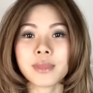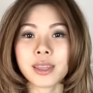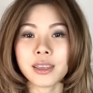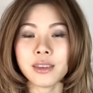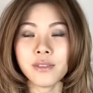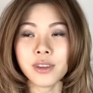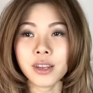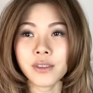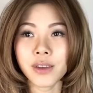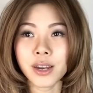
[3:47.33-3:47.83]

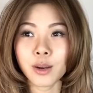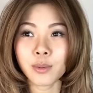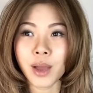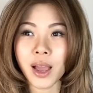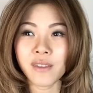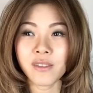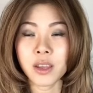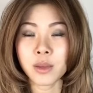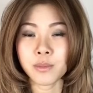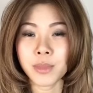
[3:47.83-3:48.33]
Even if I don't
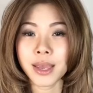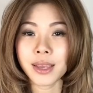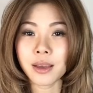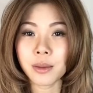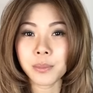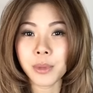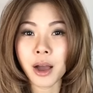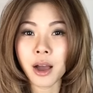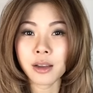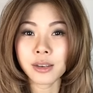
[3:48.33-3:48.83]
have any
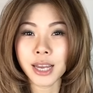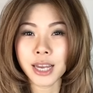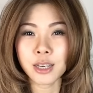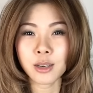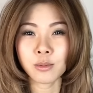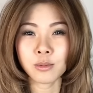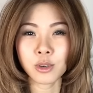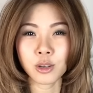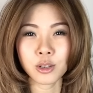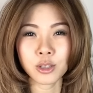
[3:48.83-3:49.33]
makeup on, I
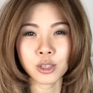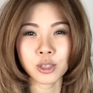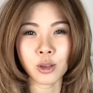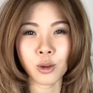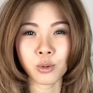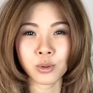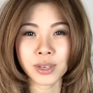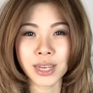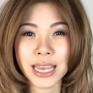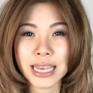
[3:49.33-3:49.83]
don't look so
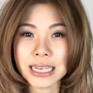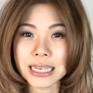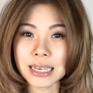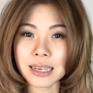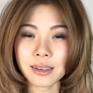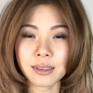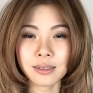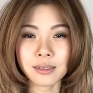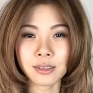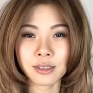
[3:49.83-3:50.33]

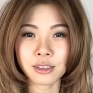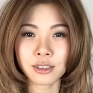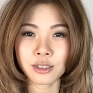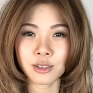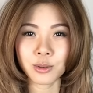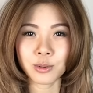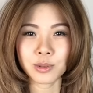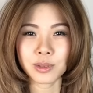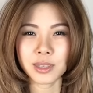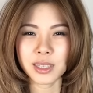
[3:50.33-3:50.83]
naked or
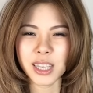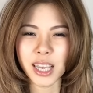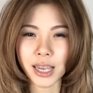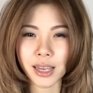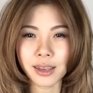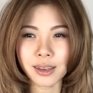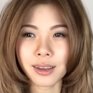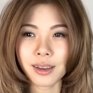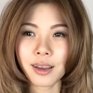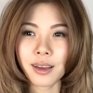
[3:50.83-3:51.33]
so
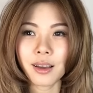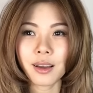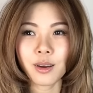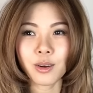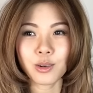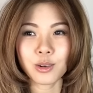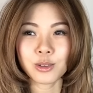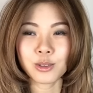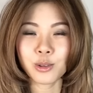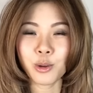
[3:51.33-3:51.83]
sick
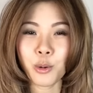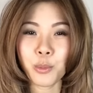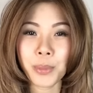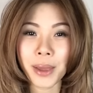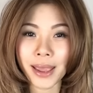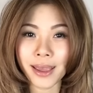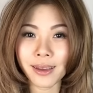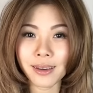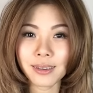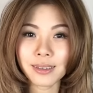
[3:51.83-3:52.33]
or so
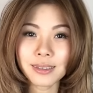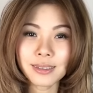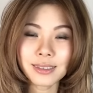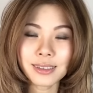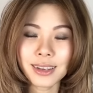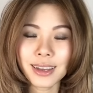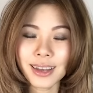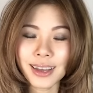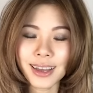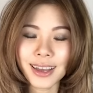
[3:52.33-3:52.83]
pale.
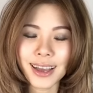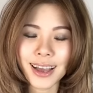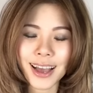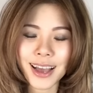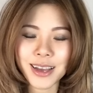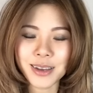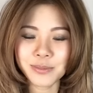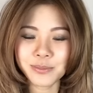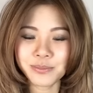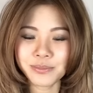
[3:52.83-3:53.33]

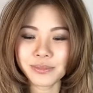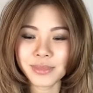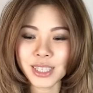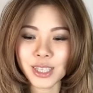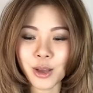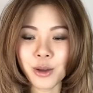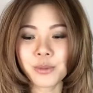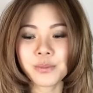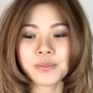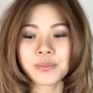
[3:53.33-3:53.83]

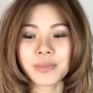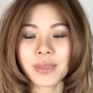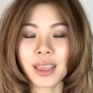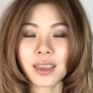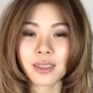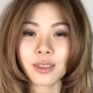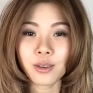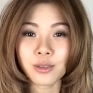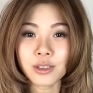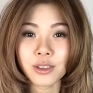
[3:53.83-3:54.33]
So
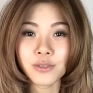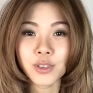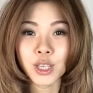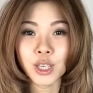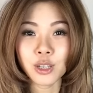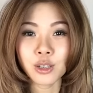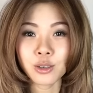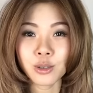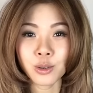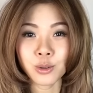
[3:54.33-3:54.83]
those of
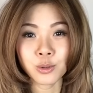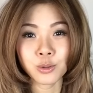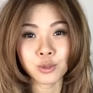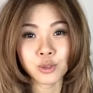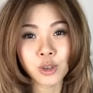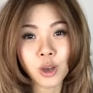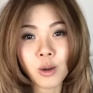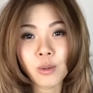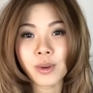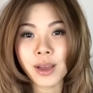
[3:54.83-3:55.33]
you who
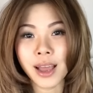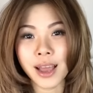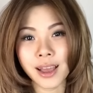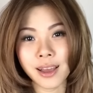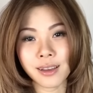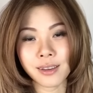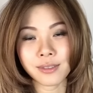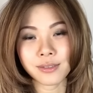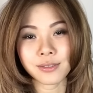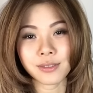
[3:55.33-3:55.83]
don't
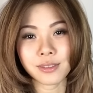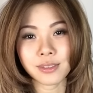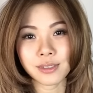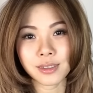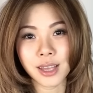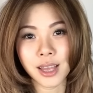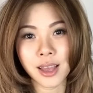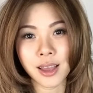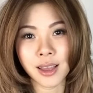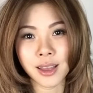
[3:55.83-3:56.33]
have
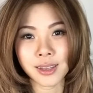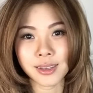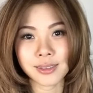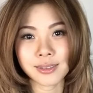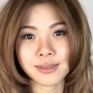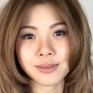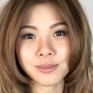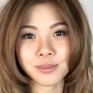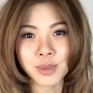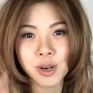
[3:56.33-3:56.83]

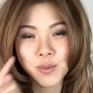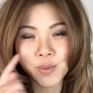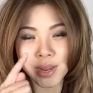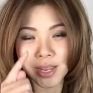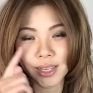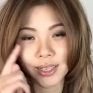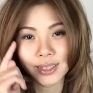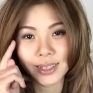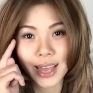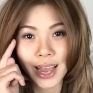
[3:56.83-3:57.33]

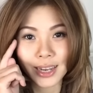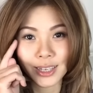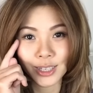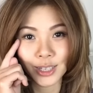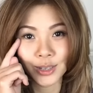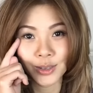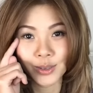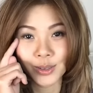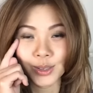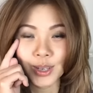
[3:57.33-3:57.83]
permanent
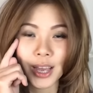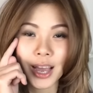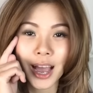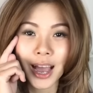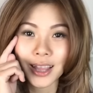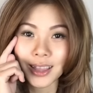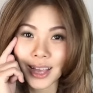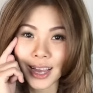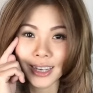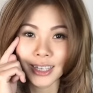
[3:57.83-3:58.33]
tattooed
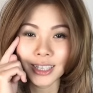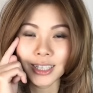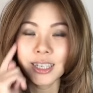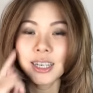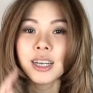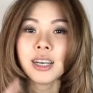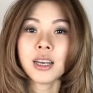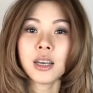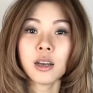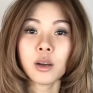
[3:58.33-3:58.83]
eyeliner,
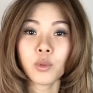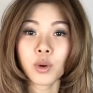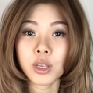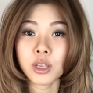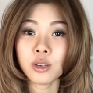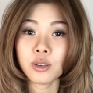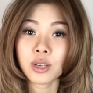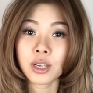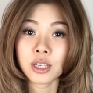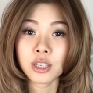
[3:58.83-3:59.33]
what
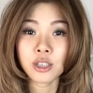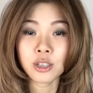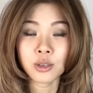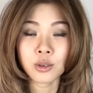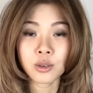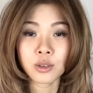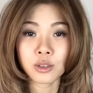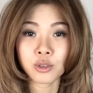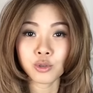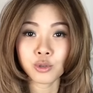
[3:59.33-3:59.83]
you can do
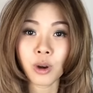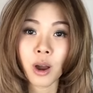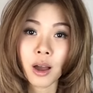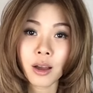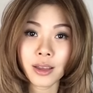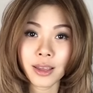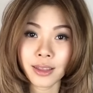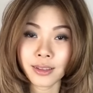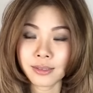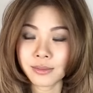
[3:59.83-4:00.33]
is draw
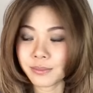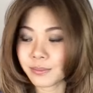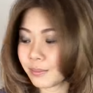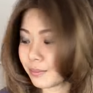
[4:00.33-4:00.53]
in.